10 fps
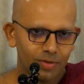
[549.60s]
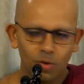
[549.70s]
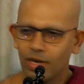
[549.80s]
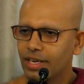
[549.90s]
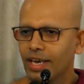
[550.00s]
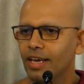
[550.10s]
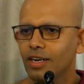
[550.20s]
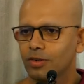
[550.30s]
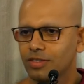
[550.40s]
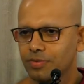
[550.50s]
or I care
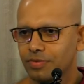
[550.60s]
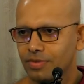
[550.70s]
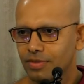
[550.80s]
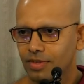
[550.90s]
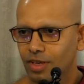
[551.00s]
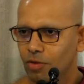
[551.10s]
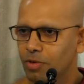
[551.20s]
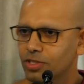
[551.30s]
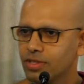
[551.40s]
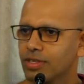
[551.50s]
not how
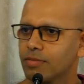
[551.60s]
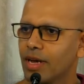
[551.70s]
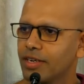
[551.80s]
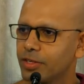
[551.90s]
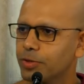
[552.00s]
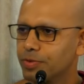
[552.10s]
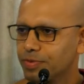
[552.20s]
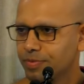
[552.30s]
much this man knew.